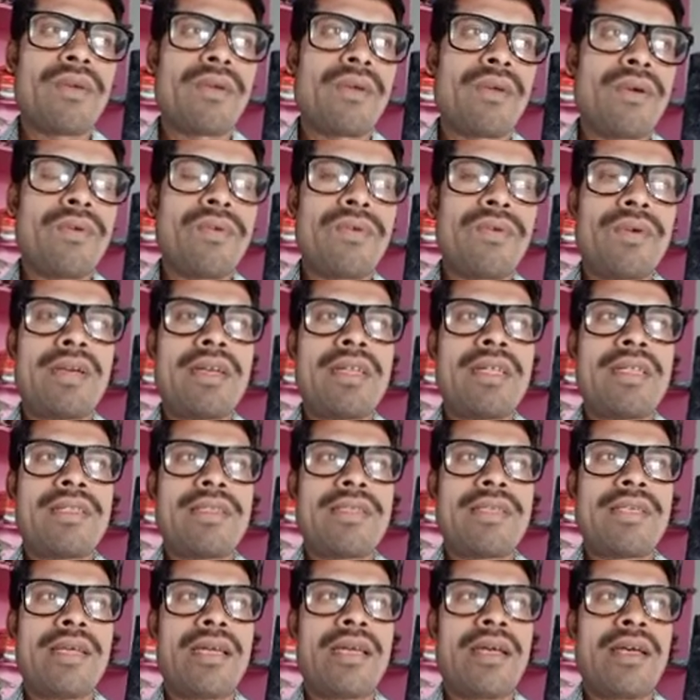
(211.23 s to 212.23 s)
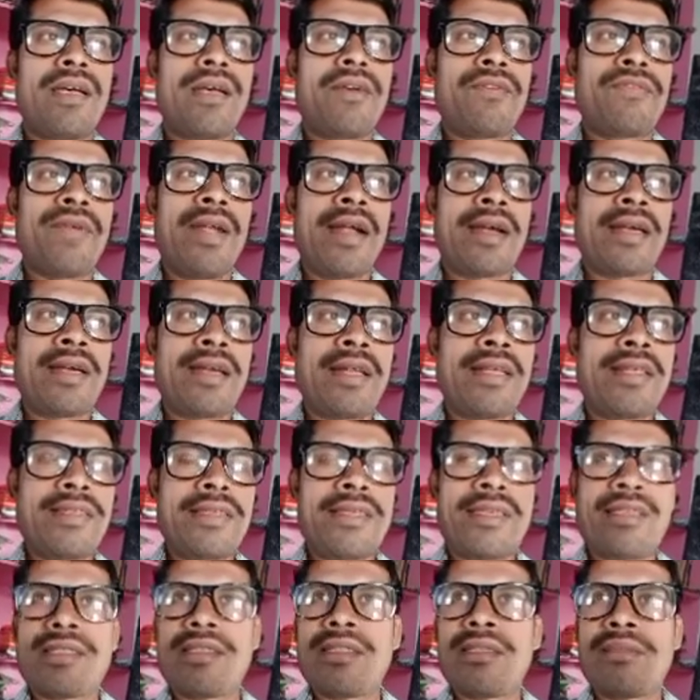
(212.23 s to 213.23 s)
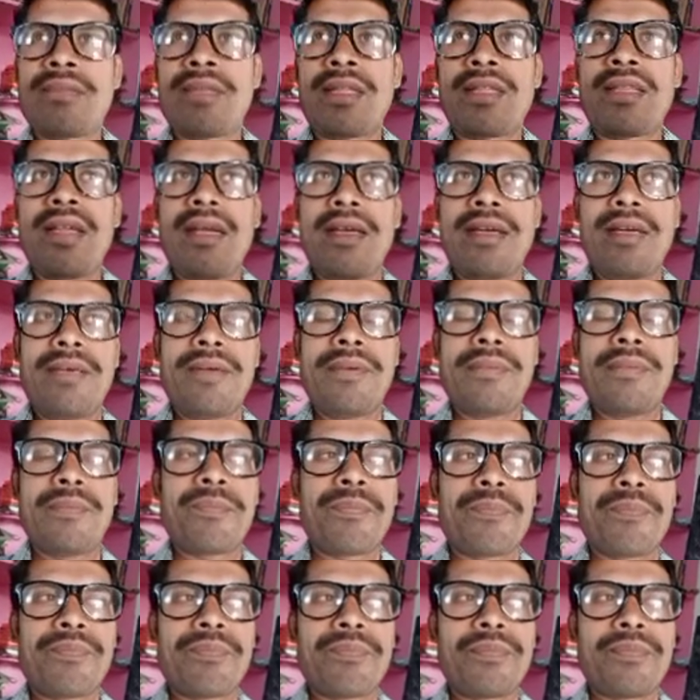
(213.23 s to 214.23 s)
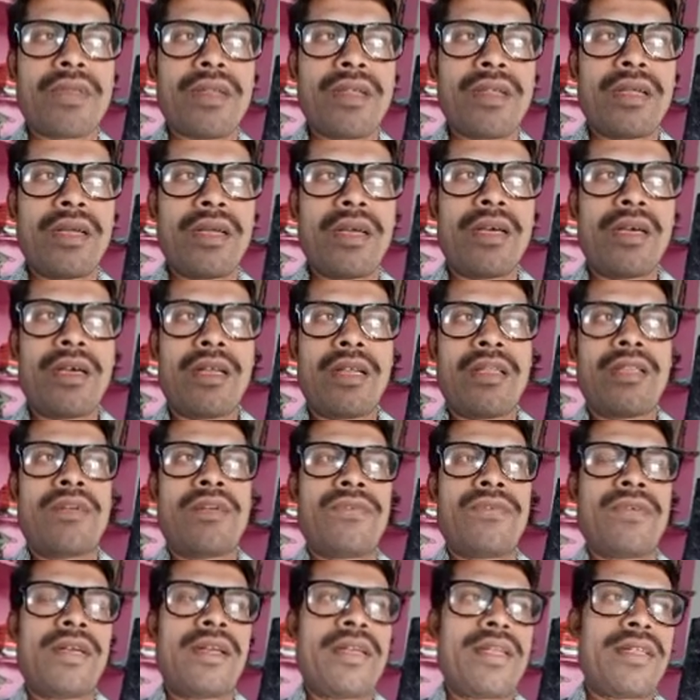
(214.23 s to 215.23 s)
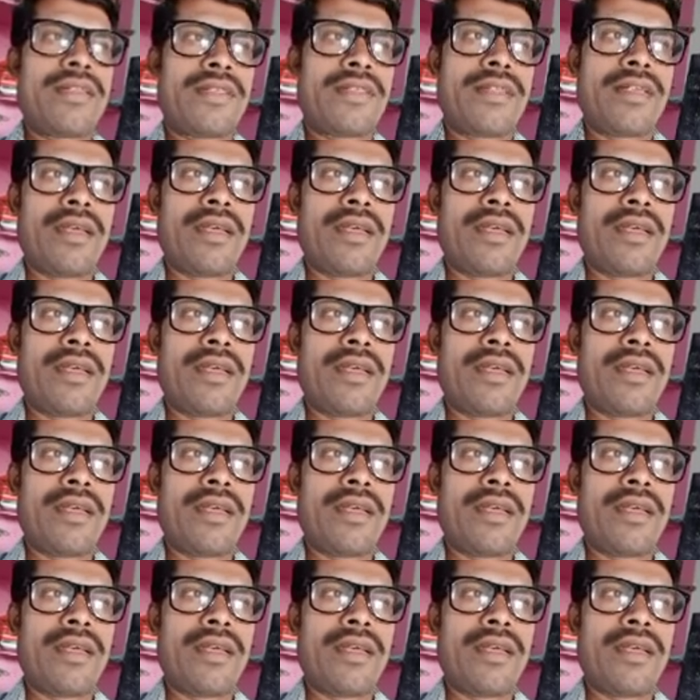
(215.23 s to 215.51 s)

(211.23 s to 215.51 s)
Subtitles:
One is factorization method. Another one is